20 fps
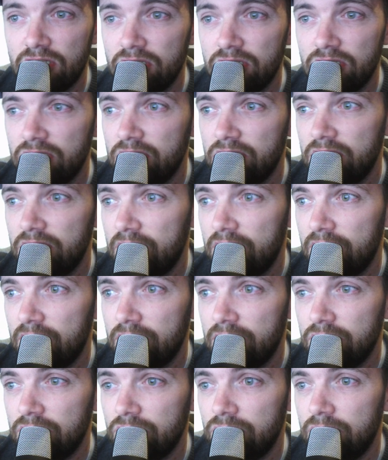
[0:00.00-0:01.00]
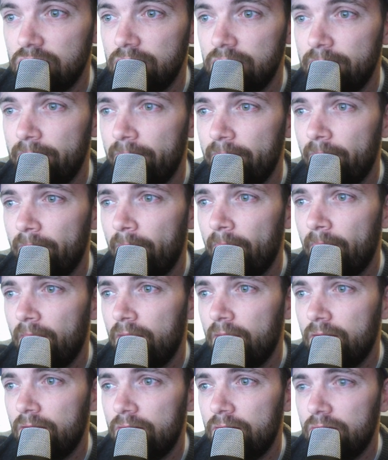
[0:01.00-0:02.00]
and it. So
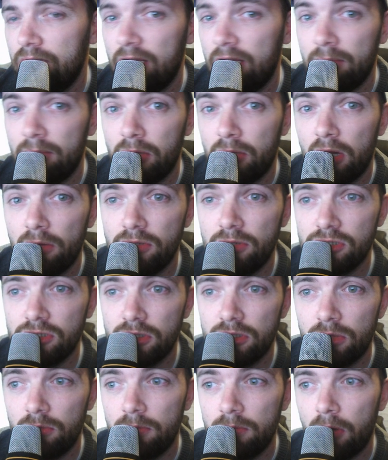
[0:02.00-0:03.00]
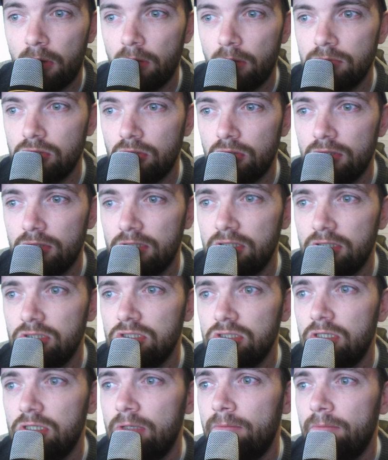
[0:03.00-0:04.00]
let me know how you're doing with pop sockets.
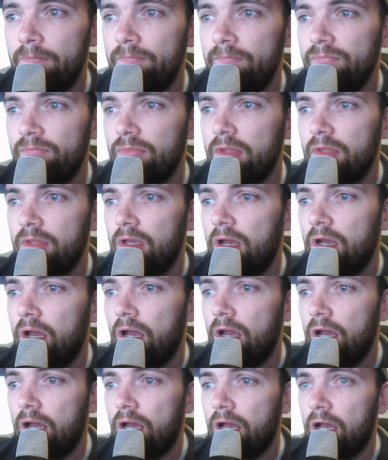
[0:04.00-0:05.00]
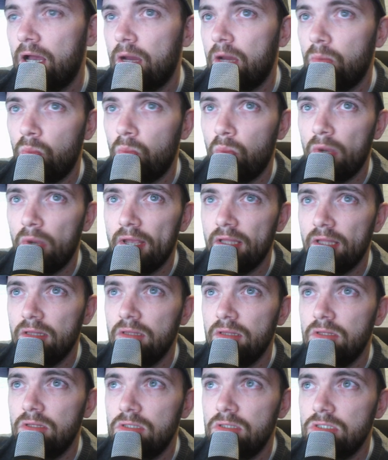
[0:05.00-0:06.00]
I'm waiting
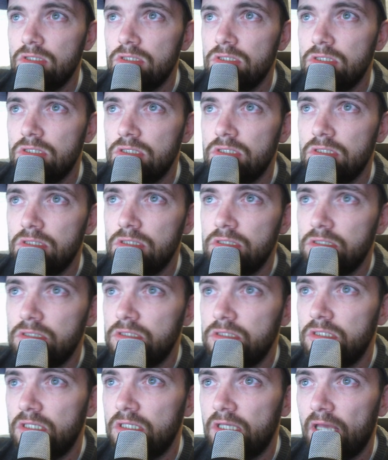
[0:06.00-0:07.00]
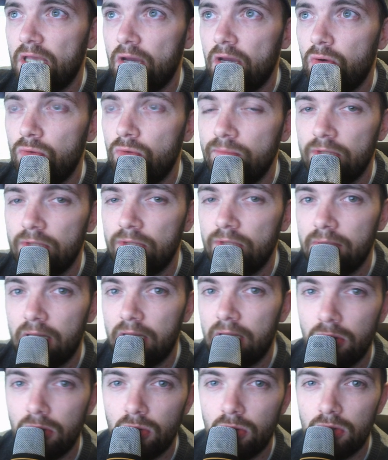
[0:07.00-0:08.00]
to get opened up to
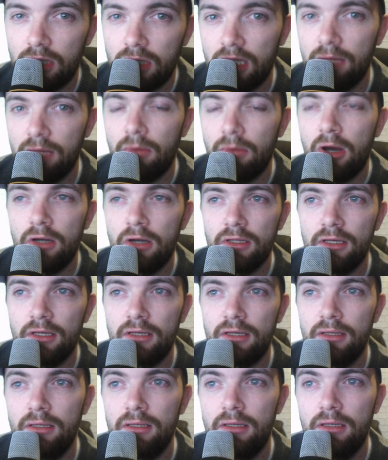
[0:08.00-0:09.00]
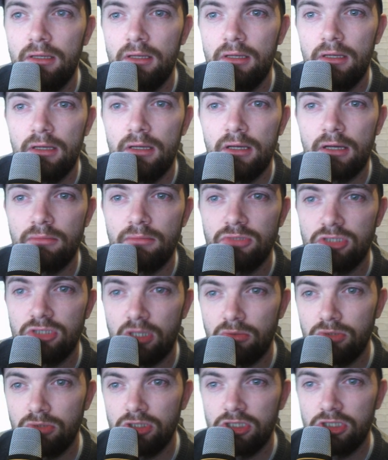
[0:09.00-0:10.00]
the UK market. I'm
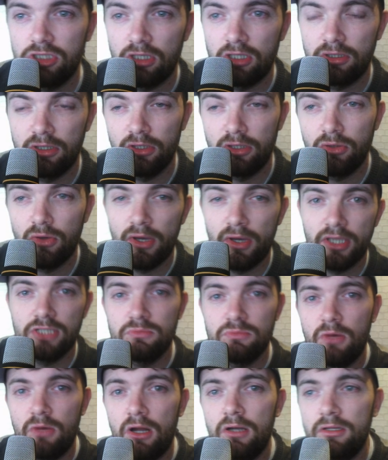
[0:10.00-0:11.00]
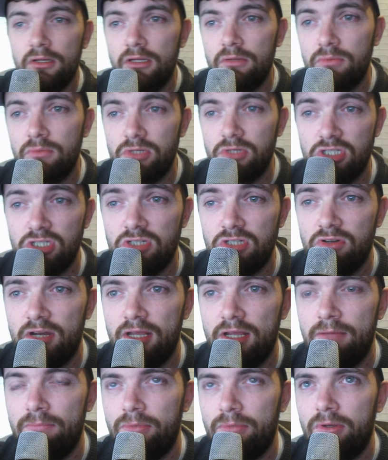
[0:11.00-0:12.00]
still just stuck in the US market, which is
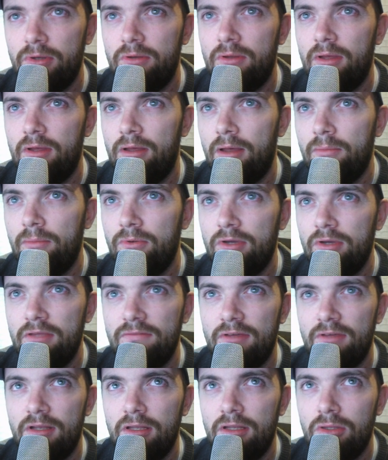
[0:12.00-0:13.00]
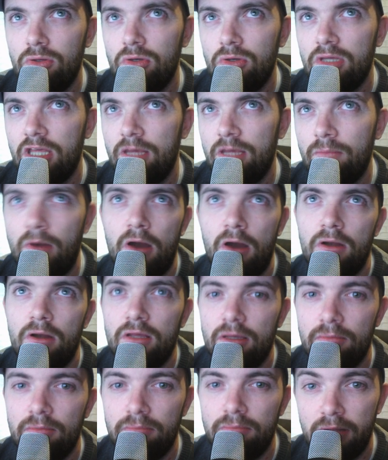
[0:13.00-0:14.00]
great, but I believe that in the UK
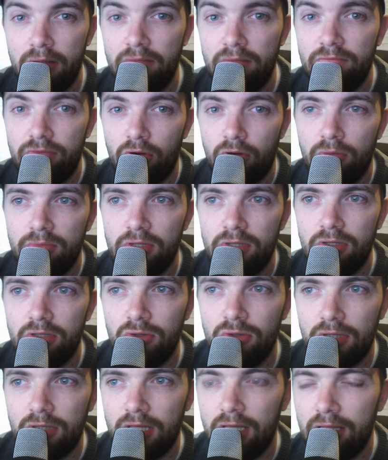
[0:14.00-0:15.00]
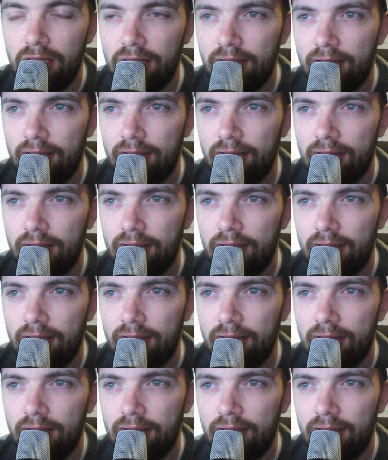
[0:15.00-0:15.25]
market, being from the UK, that